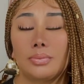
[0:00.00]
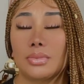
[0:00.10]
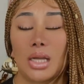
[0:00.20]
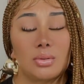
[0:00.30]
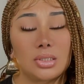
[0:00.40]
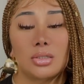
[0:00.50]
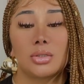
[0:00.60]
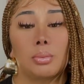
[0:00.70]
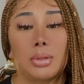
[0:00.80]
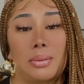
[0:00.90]
I was
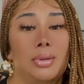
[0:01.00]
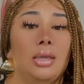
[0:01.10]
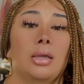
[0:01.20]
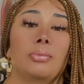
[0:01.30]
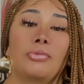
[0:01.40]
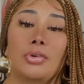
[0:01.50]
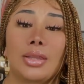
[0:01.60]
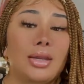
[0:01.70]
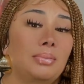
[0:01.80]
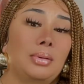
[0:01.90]
also blaming Him for
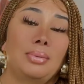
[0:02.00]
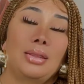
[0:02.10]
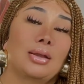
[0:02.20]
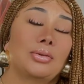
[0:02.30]
letting me be there